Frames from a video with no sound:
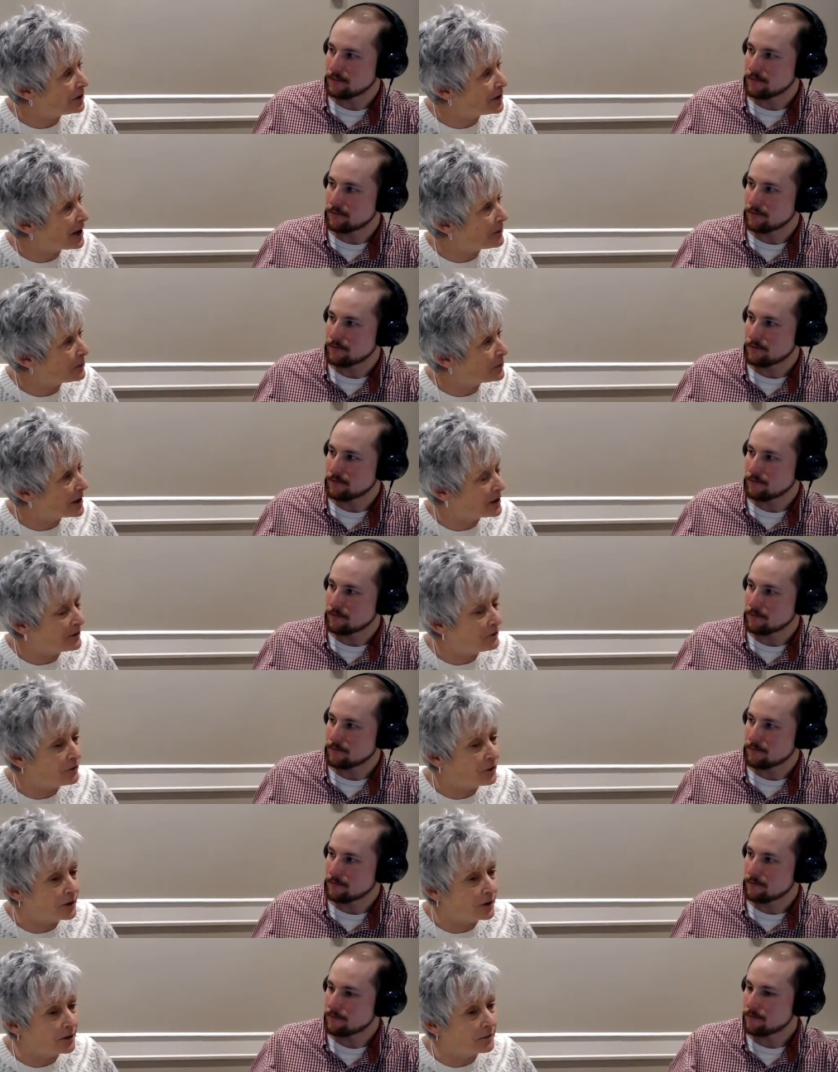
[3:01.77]
Speaker 1: I'm running
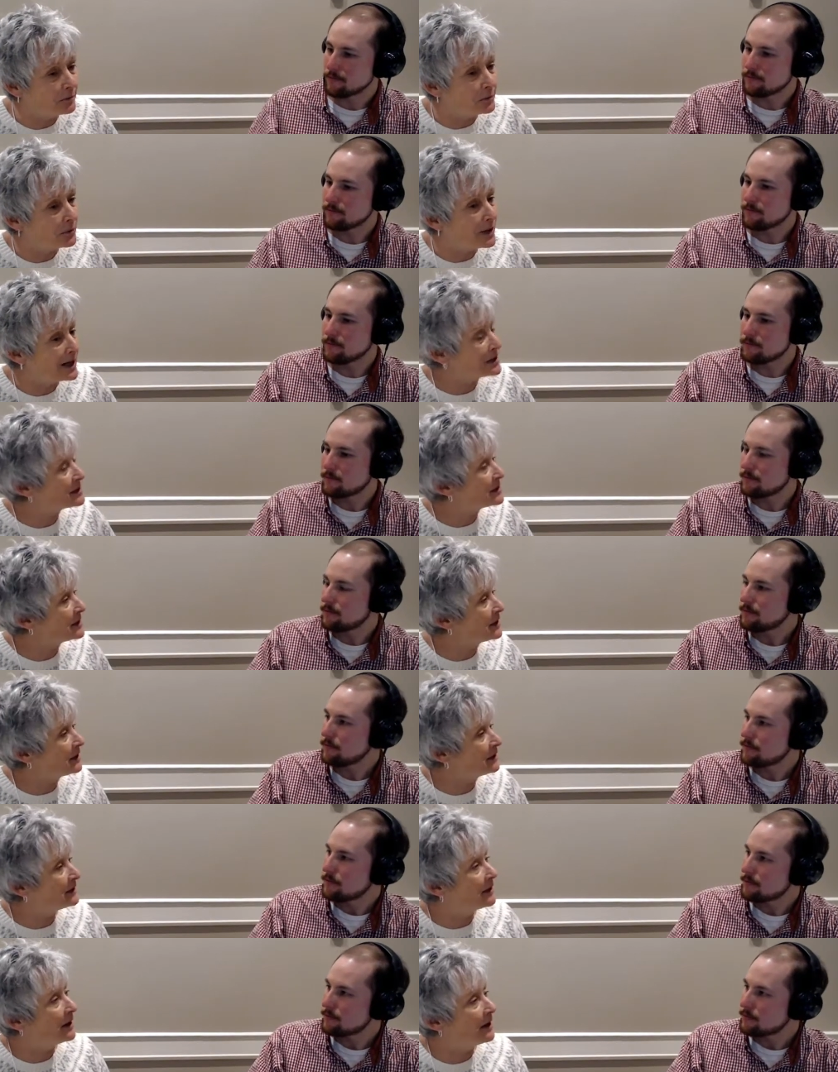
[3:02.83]
for
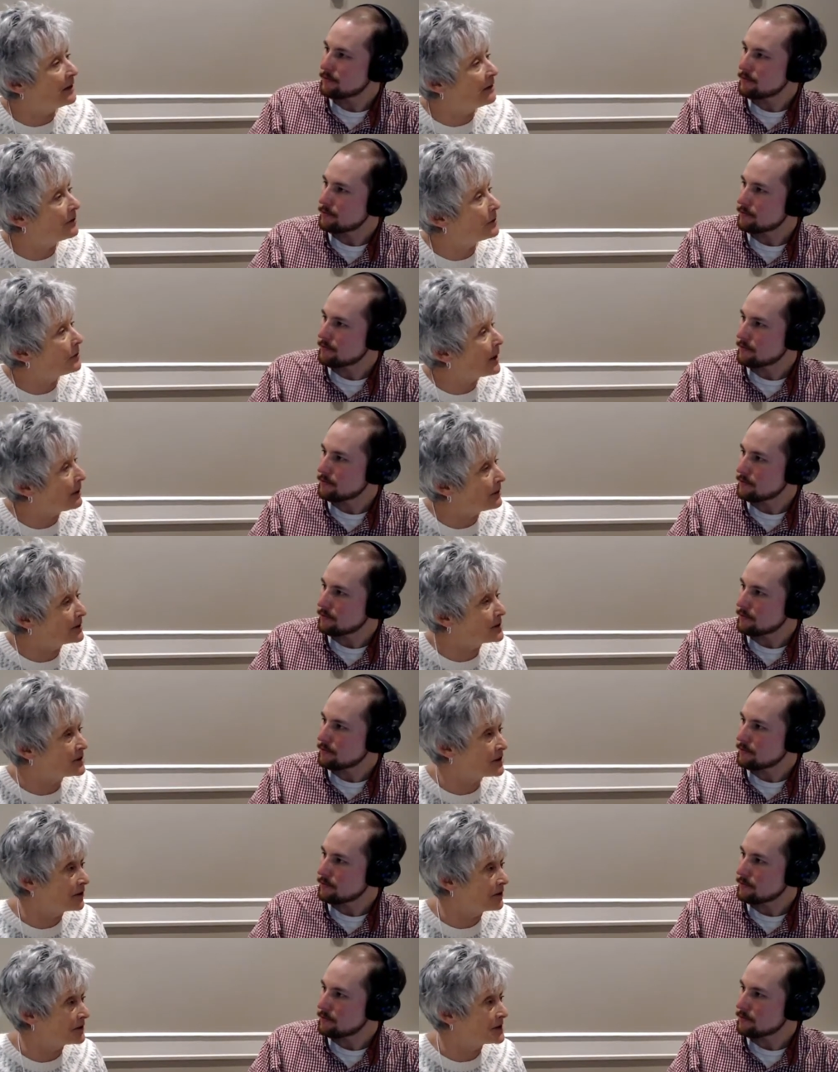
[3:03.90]
president of the Public
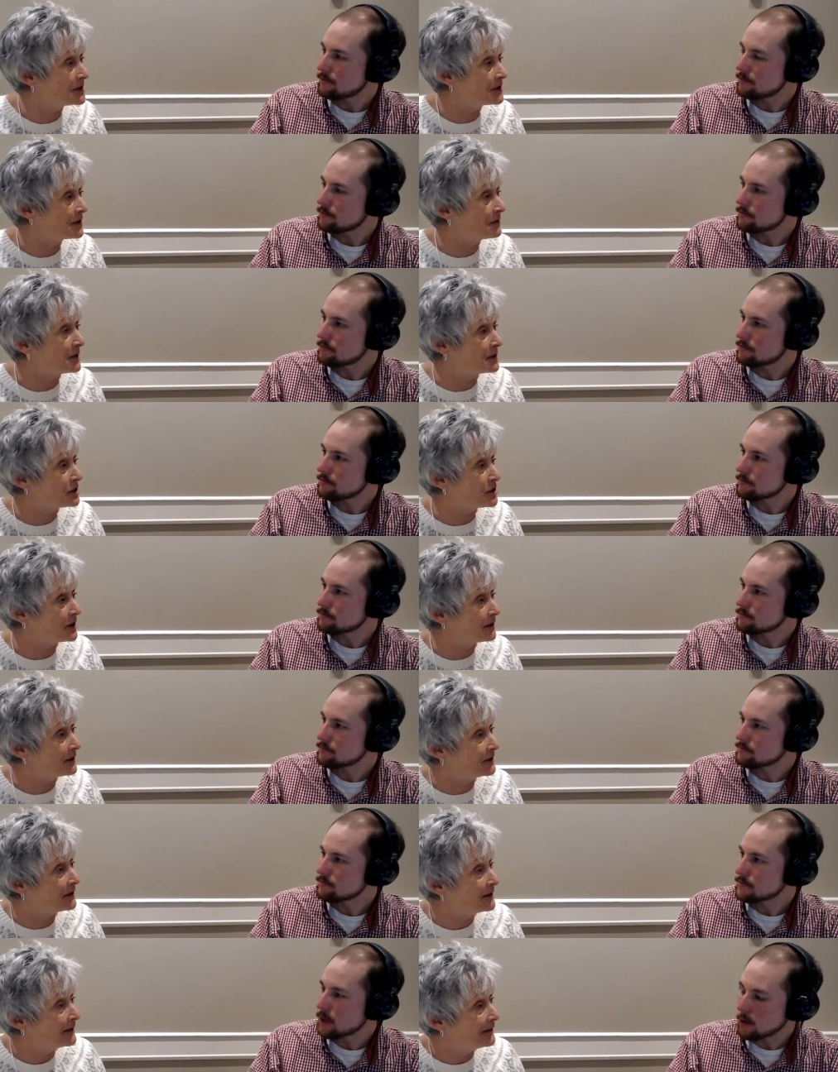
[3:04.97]
Service
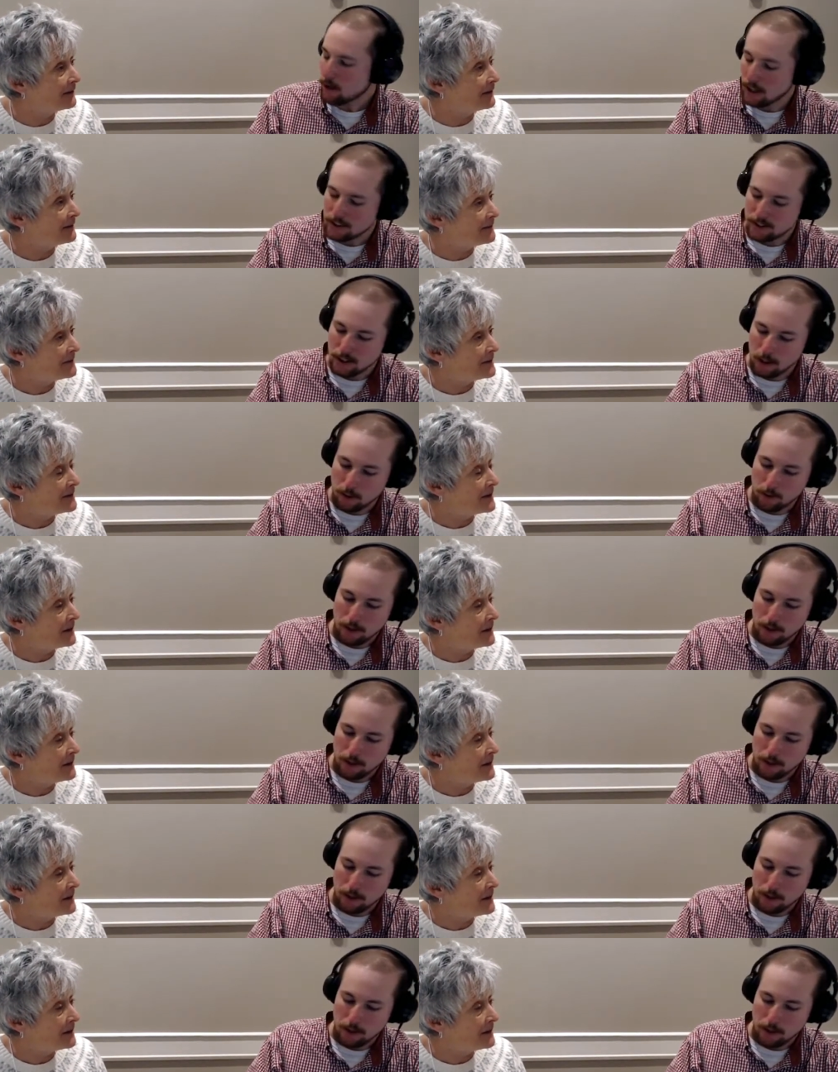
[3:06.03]
Commission.
Speaker 2: All right, so